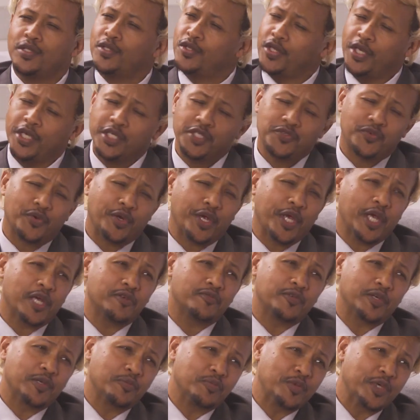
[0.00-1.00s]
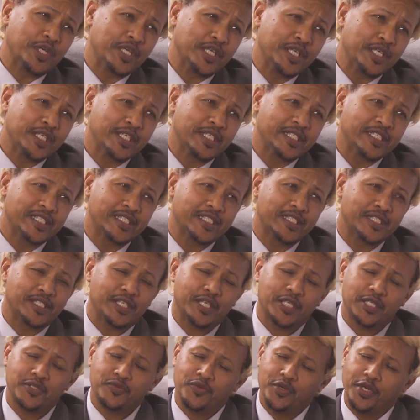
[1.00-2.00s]
Thanks for having me.
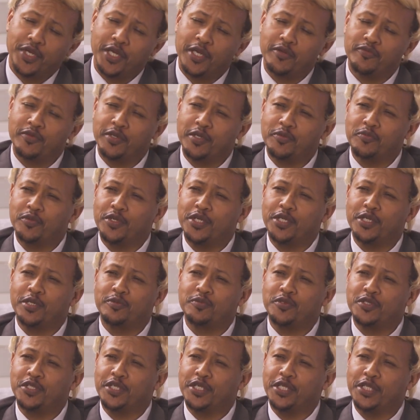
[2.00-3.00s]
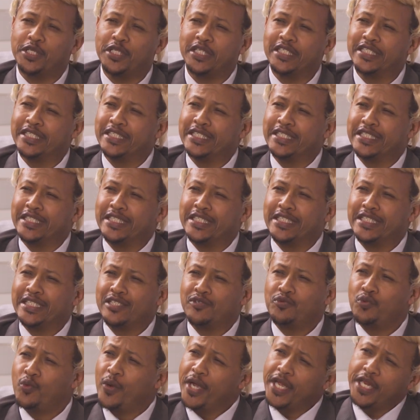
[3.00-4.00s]
Thanks for having me. I'm still
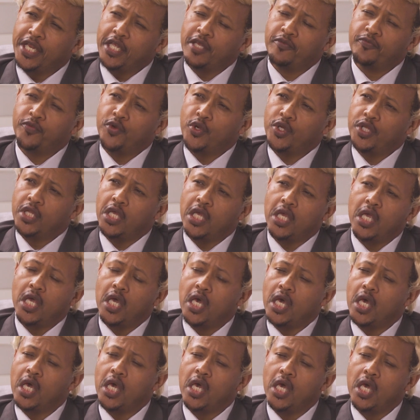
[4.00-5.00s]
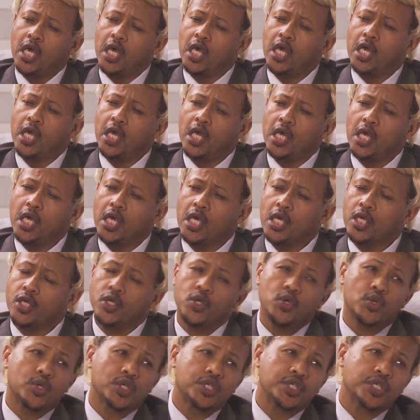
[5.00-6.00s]
waiting for the
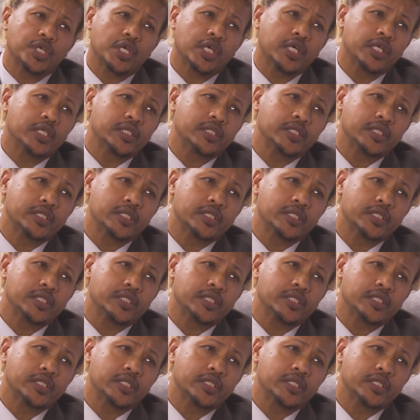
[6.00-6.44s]
gursha.